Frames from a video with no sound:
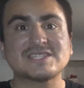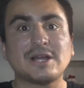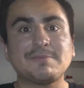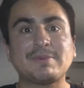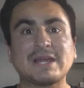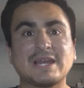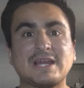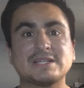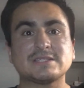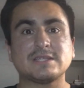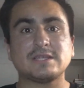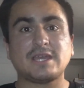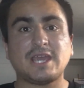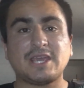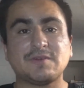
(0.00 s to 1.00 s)
up, I got
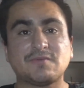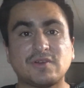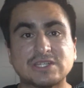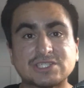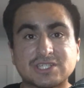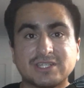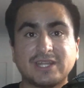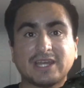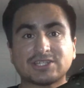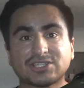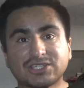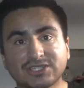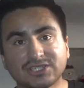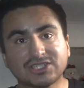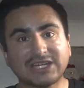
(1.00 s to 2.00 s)
a French
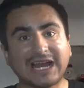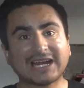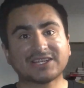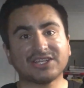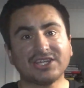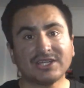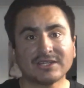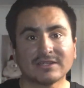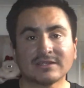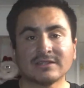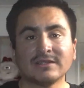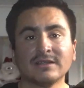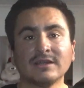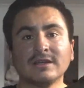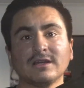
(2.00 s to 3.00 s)
Connection jacket,
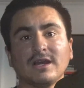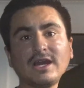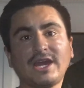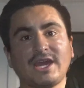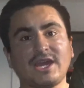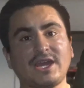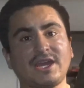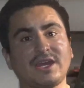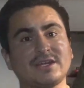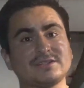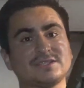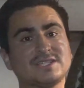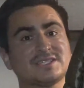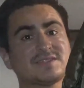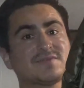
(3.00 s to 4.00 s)

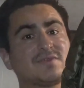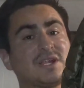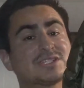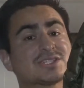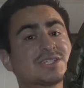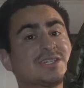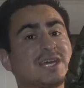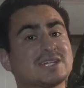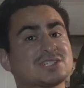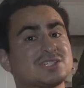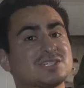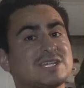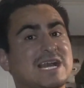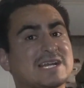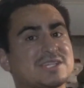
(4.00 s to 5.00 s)
and this French
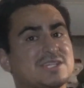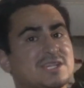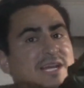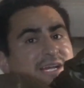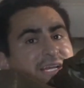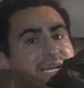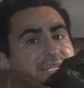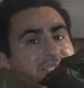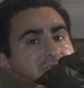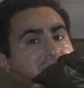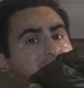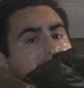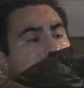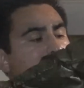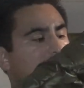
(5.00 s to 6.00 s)
Connection jacket, I got
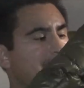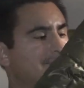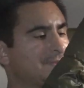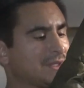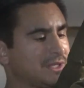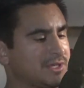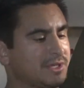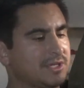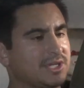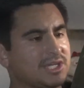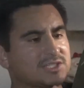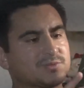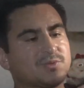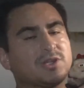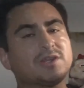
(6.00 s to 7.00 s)
2 of them.
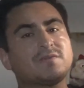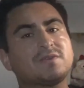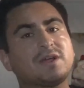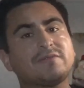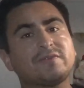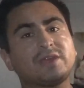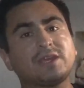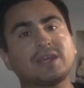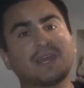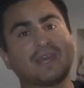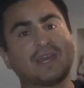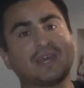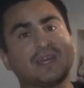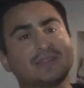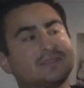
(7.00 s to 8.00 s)
It's pretty fluffy,
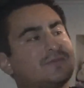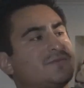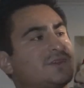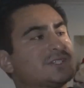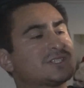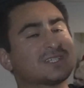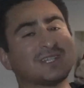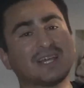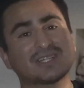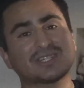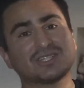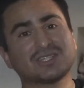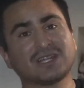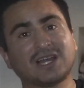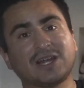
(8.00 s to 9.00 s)
and French
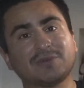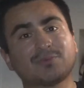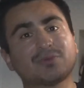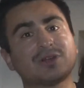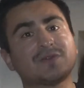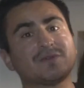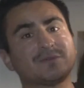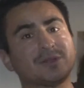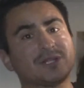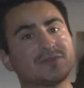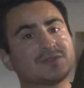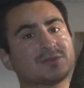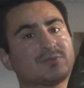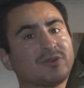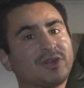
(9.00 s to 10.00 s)
Connection, I'm pretty familiar
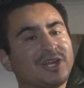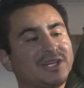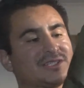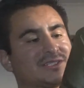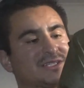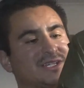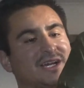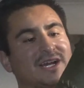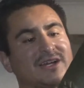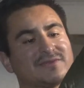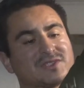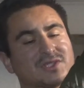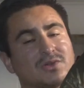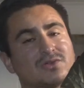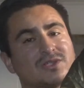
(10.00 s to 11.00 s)
with the brand. I've
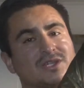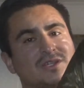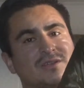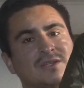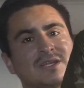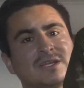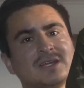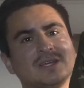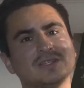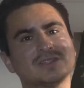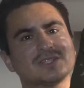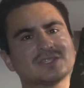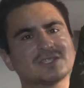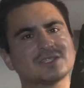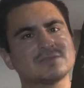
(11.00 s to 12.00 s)
sold it.
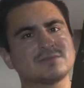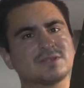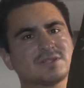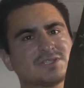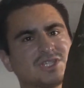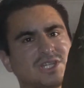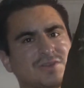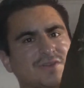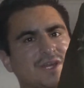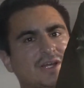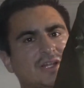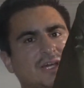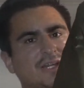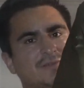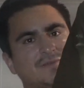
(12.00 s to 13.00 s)
Doesn't generate a
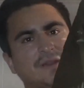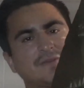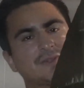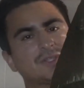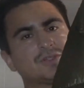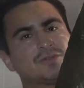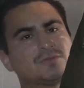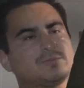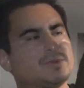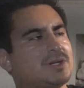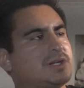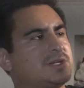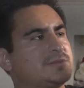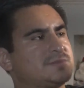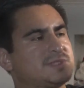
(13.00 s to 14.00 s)
lot of revenue,
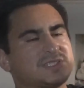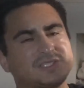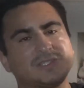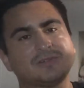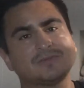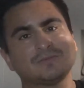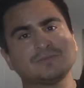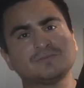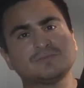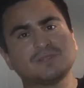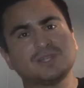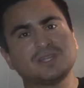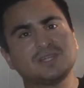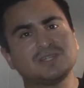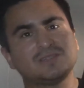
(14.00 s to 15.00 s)
but still
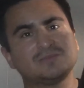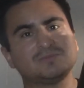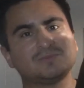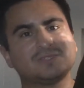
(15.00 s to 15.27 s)
it's